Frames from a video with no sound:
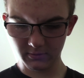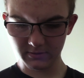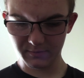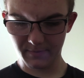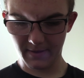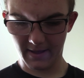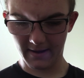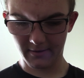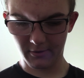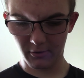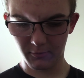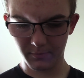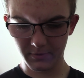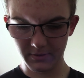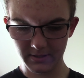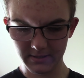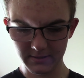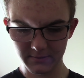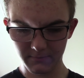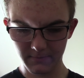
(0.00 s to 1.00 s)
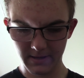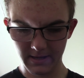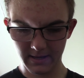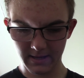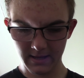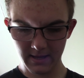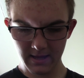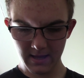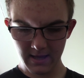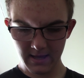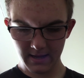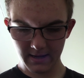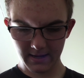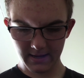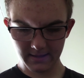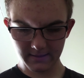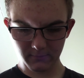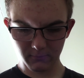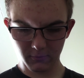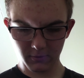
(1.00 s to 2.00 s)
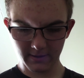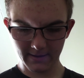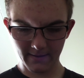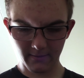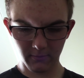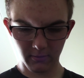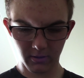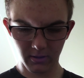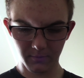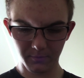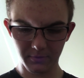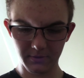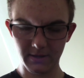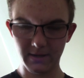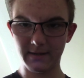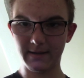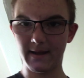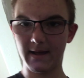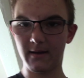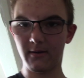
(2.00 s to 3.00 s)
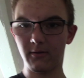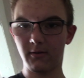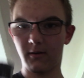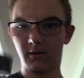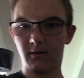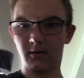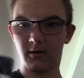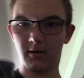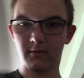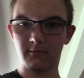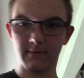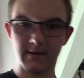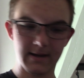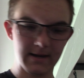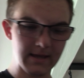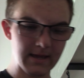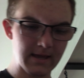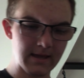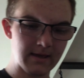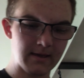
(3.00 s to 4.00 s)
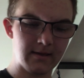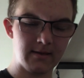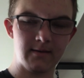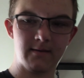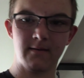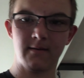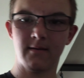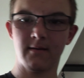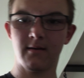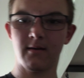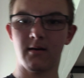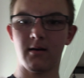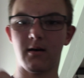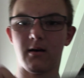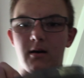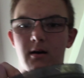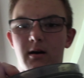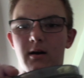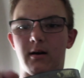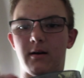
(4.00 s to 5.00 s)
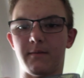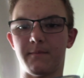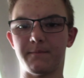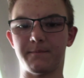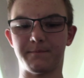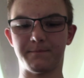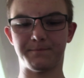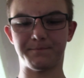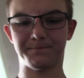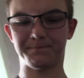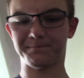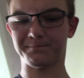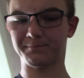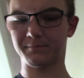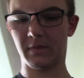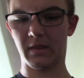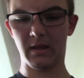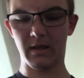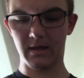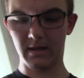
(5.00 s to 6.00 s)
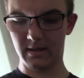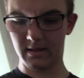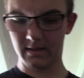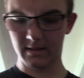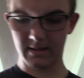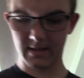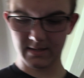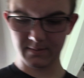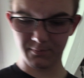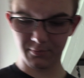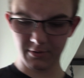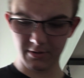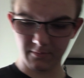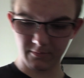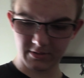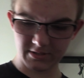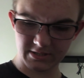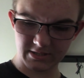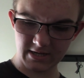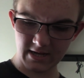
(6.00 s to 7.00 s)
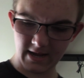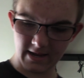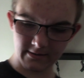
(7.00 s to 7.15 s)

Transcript: It's back open this week. Got the workout all planned out already. That's pretty much it.